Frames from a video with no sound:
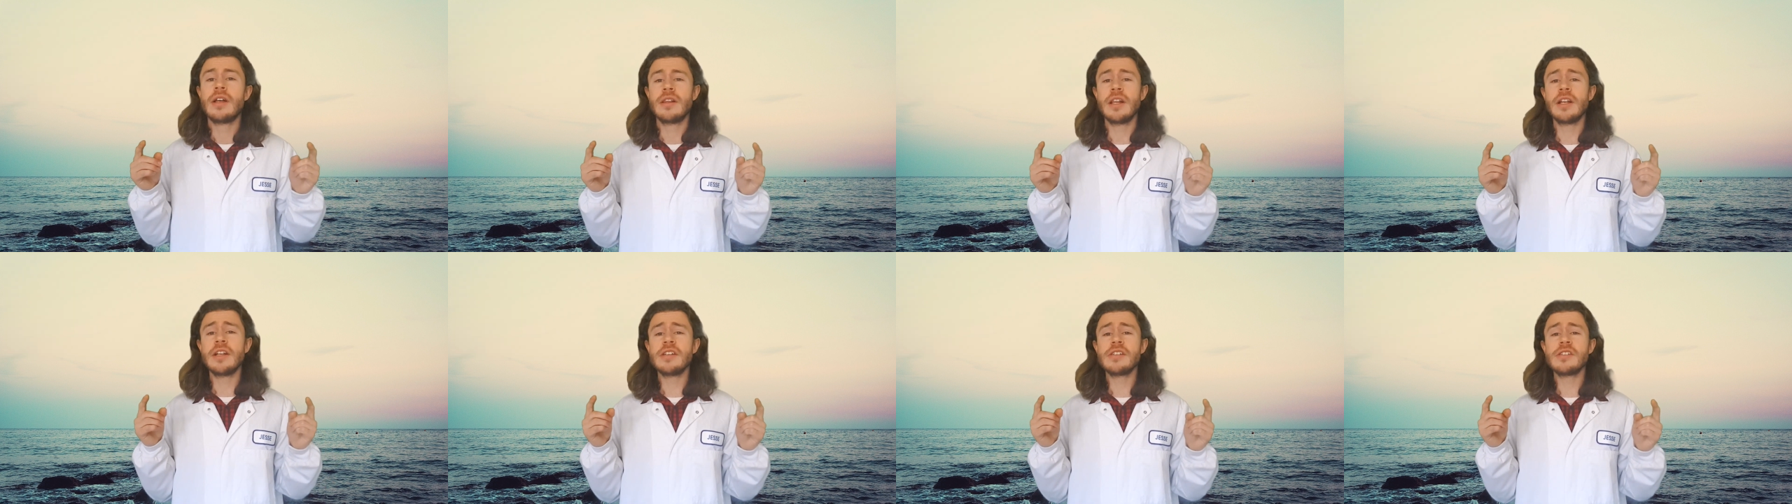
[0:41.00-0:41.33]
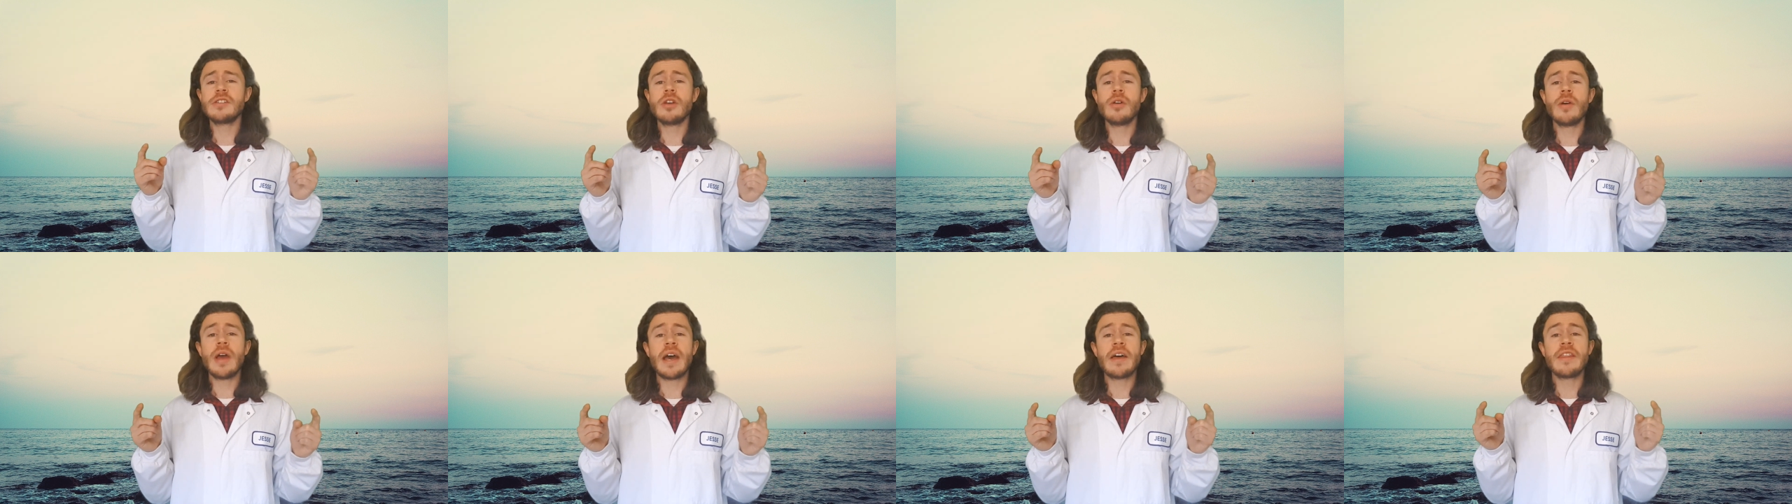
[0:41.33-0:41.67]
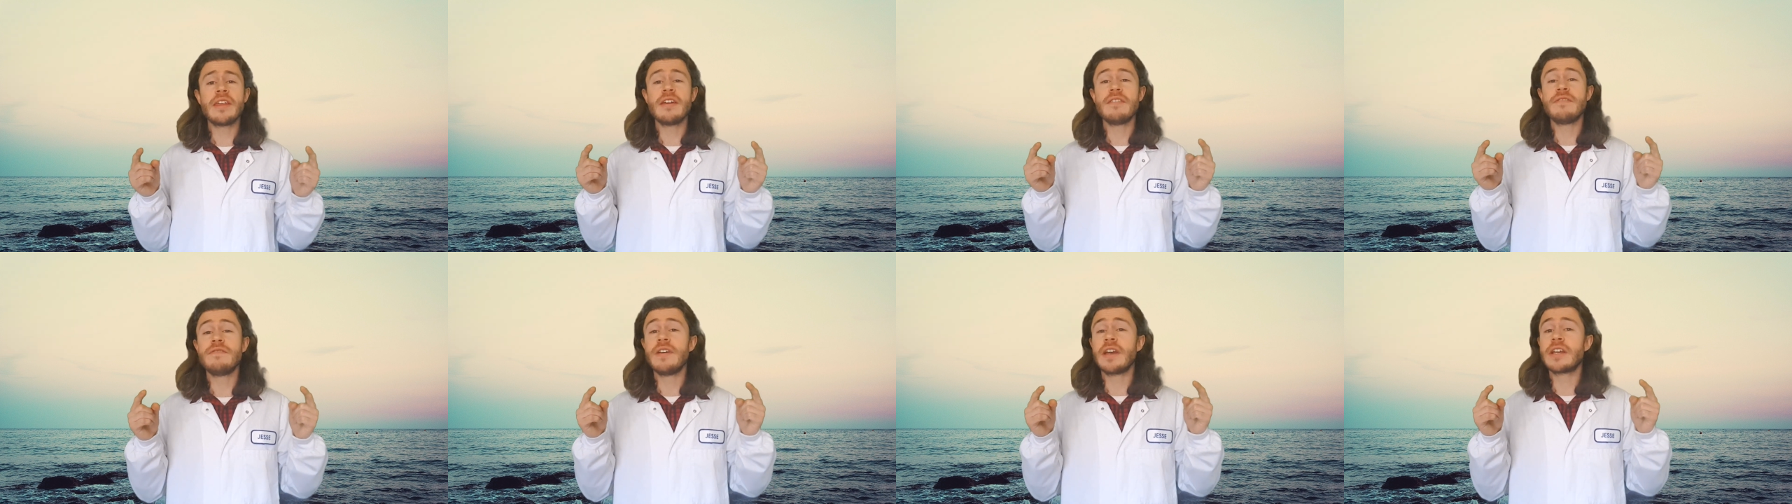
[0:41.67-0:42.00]
let us know how
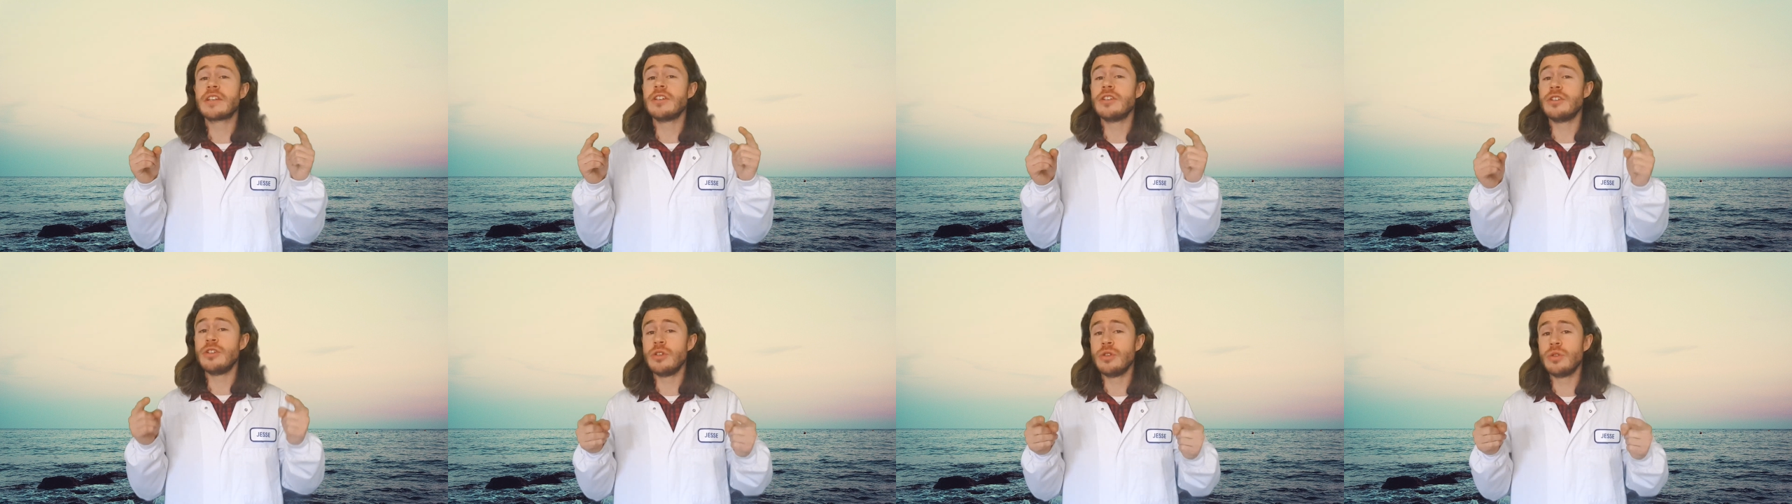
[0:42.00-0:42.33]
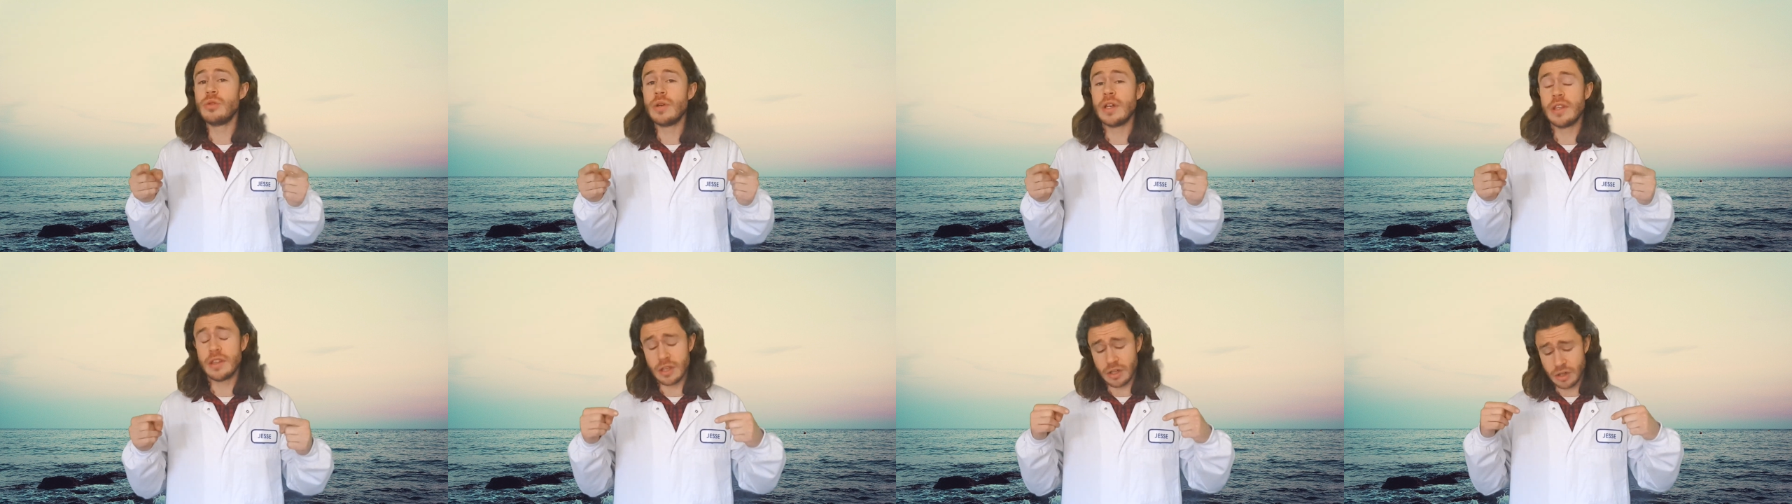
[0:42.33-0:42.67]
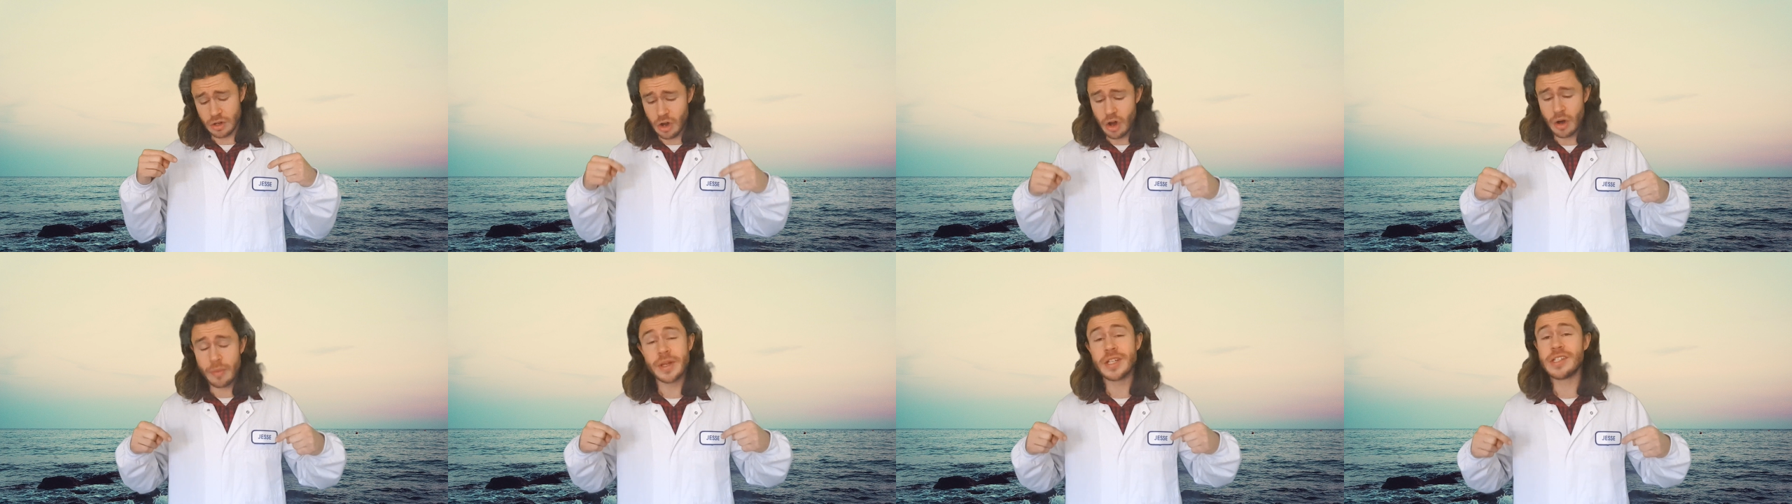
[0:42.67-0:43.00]
they affected you in the
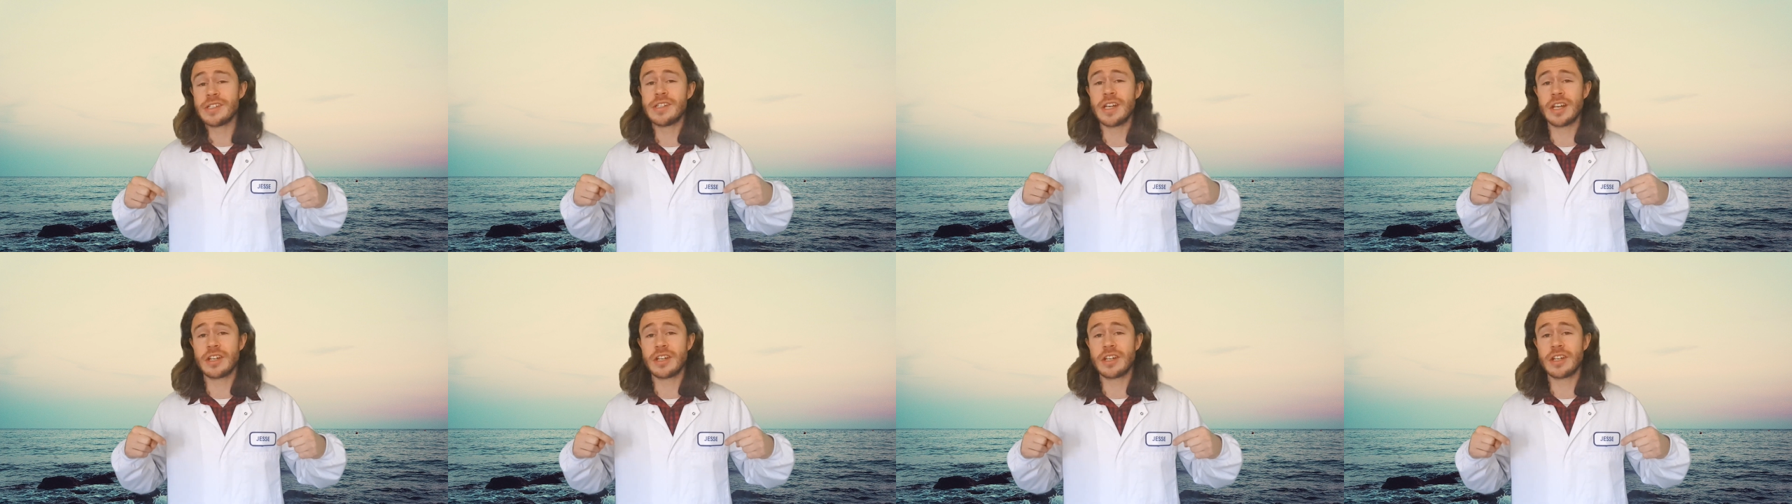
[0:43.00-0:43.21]
comments